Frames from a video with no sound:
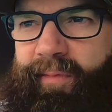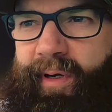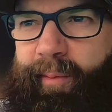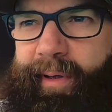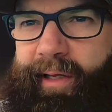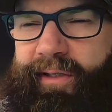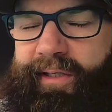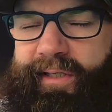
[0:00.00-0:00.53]
I'll be
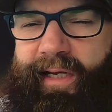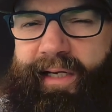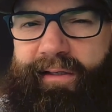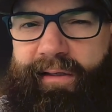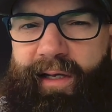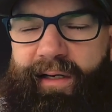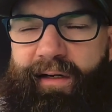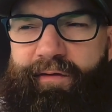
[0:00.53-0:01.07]
able to stay to
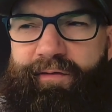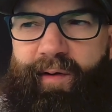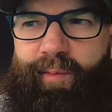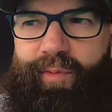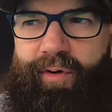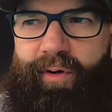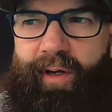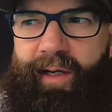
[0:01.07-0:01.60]
the end of
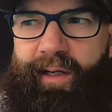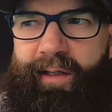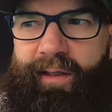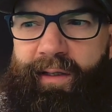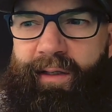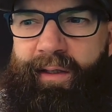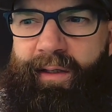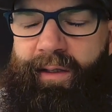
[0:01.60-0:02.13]
February,
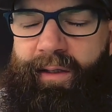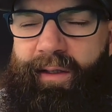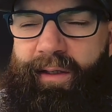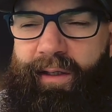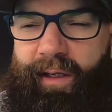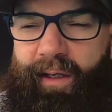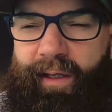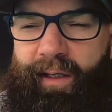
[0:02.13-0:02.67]

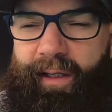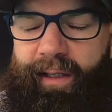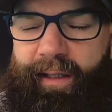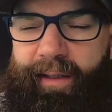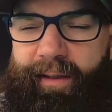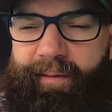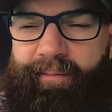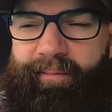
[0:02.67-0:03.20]

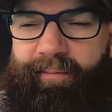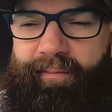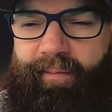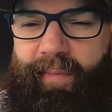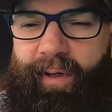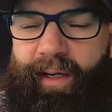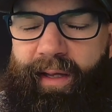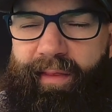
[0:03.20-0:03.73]
um,
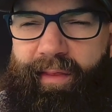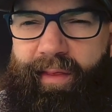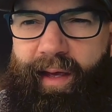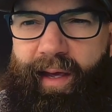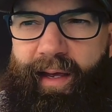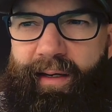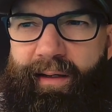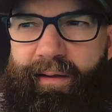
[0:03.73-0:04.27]
and
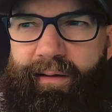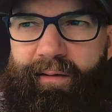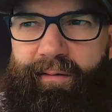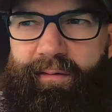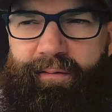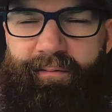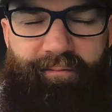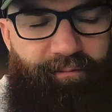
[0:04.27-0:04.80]
then
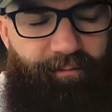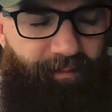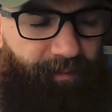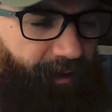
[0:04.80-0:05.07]
you